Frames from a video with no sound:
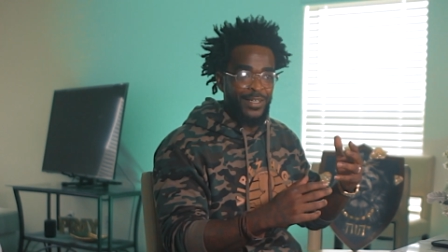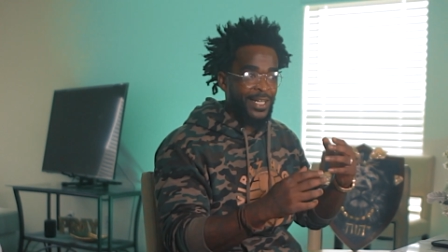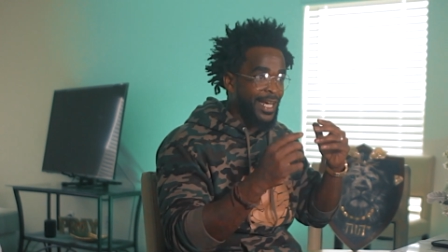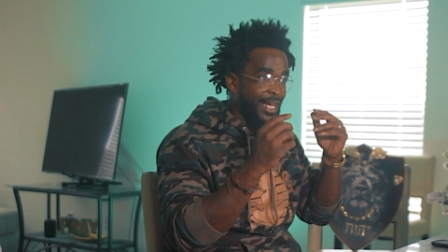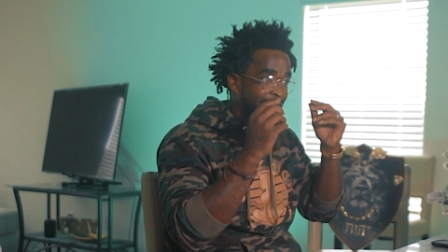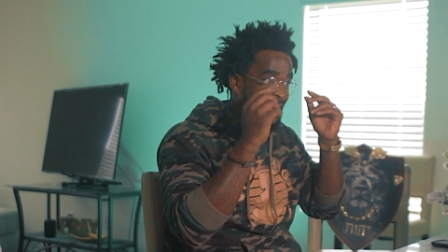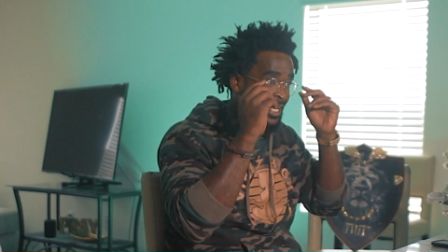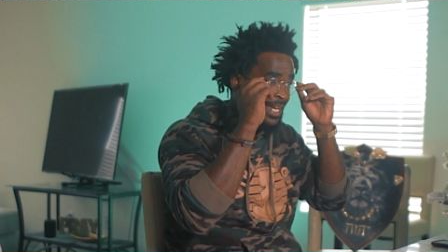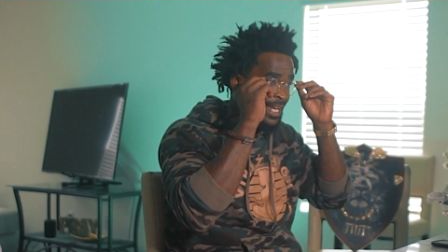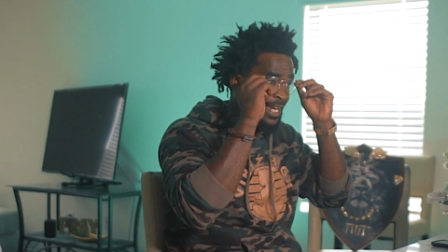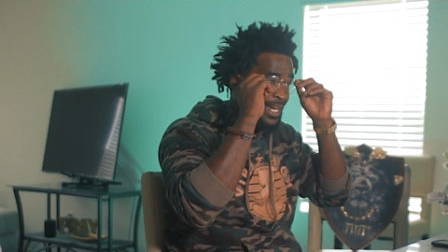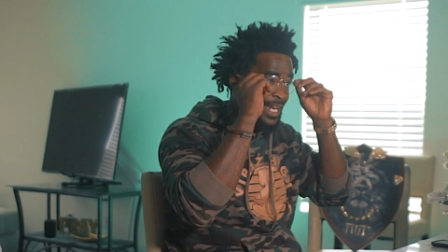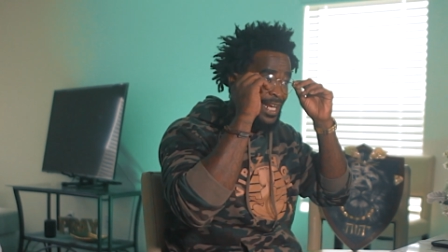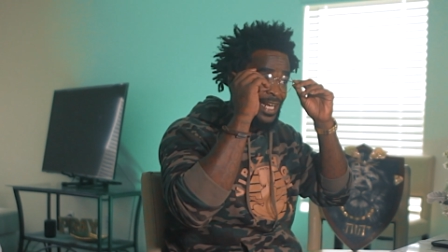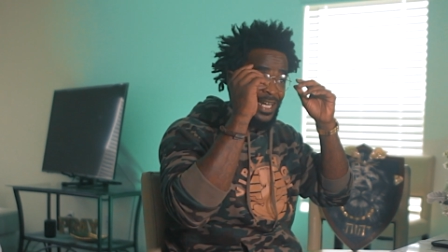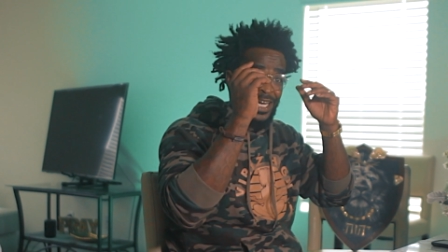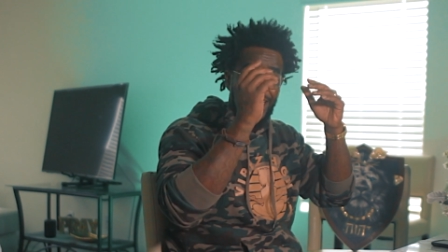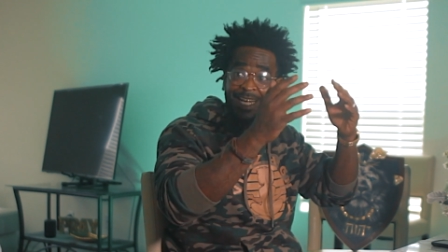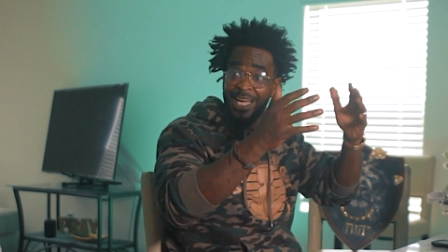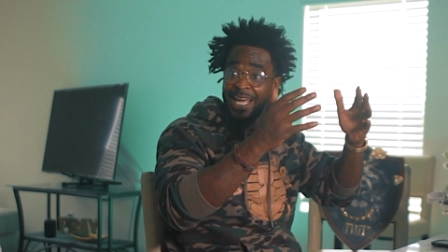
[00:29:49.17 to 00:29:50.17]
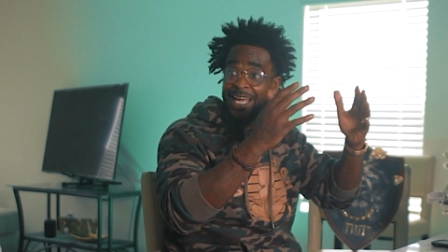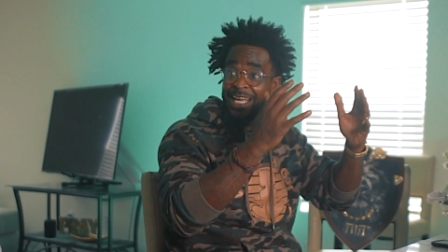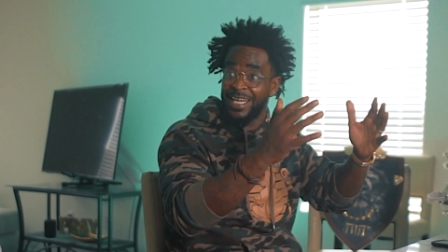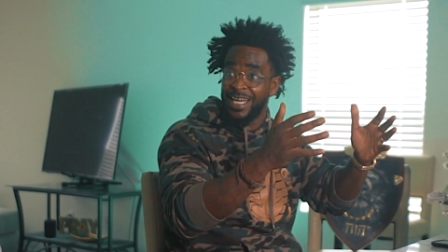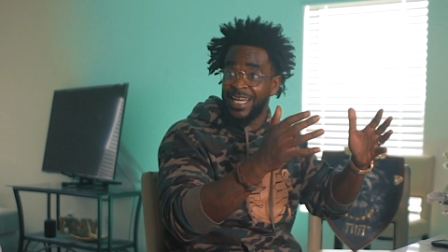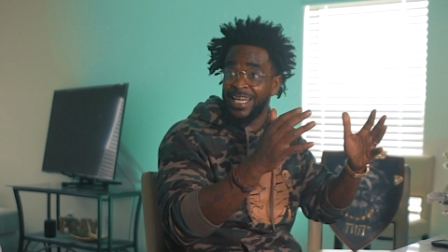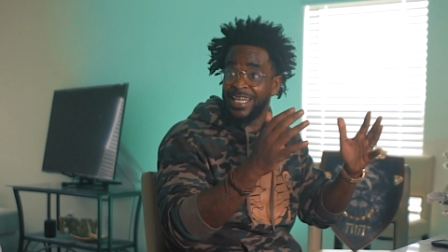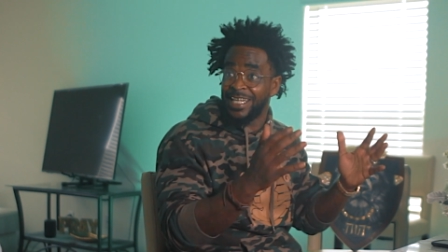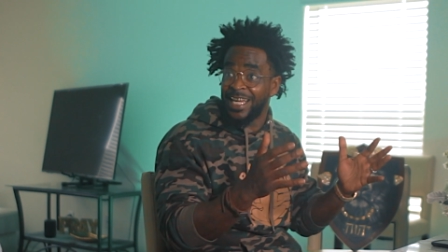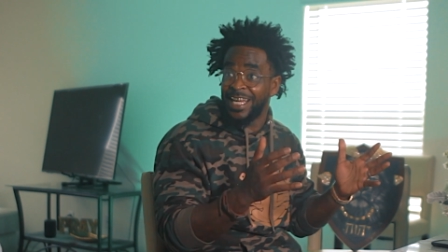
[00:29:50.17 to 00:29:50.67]
They got, they got, they got, they got,
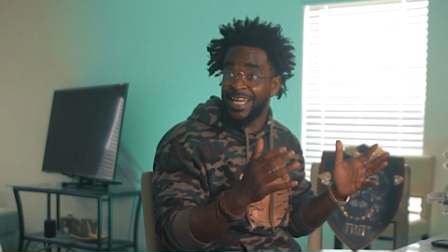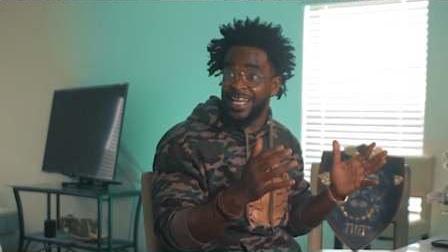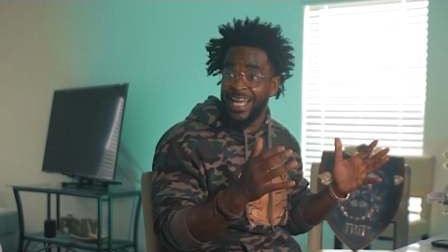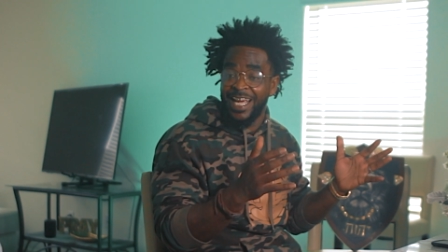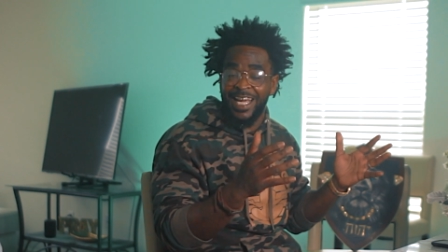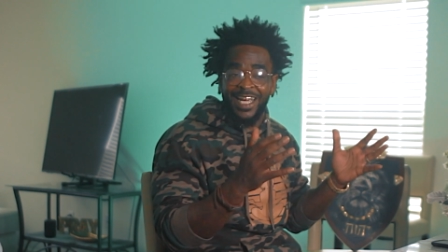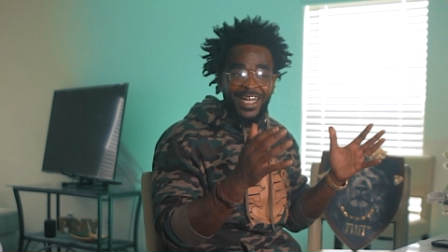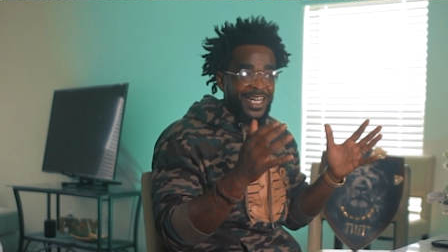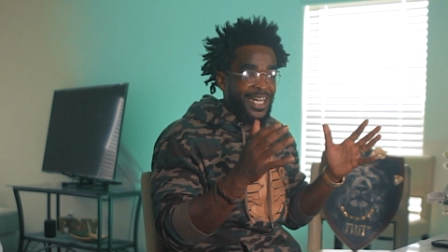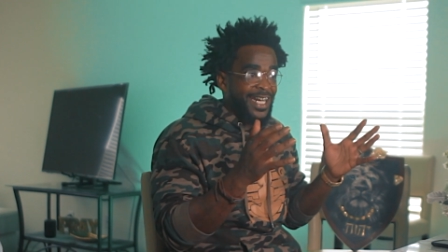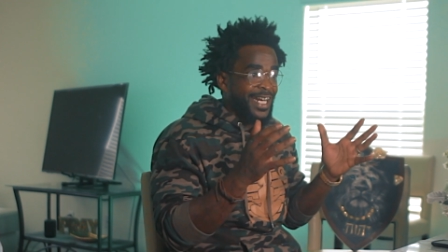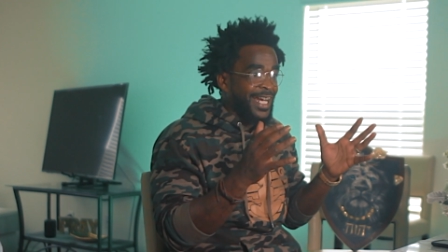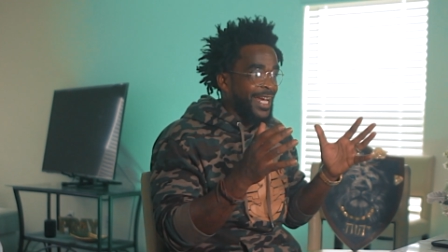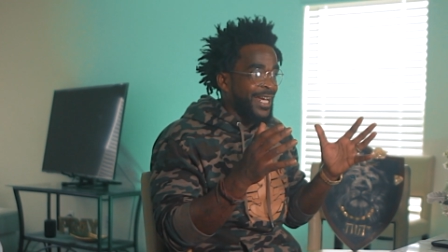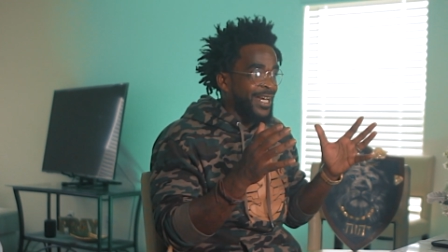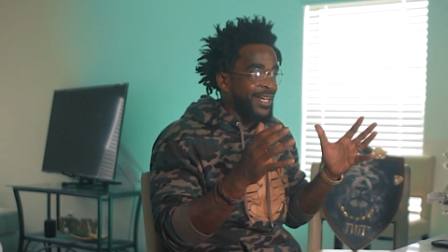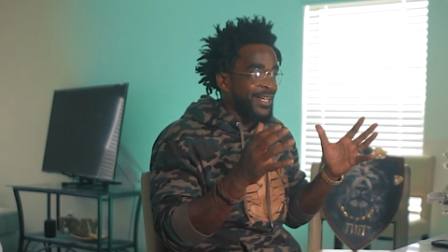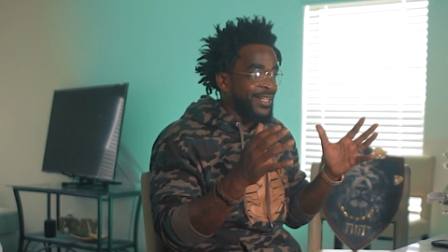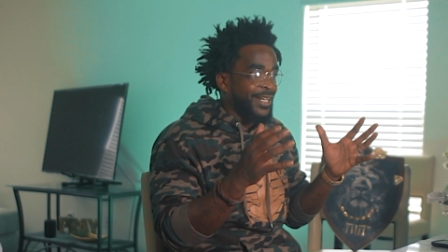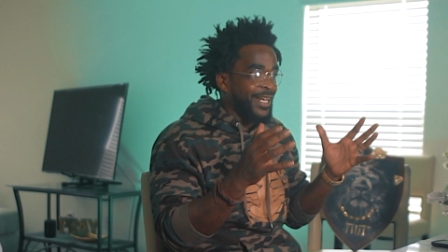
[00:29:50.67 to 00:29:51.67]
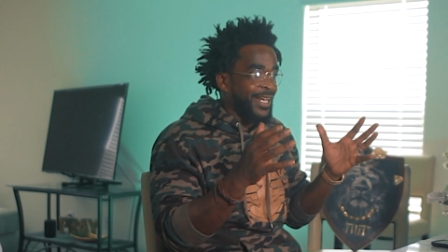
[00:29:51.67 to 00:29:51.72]
they, they got, they got,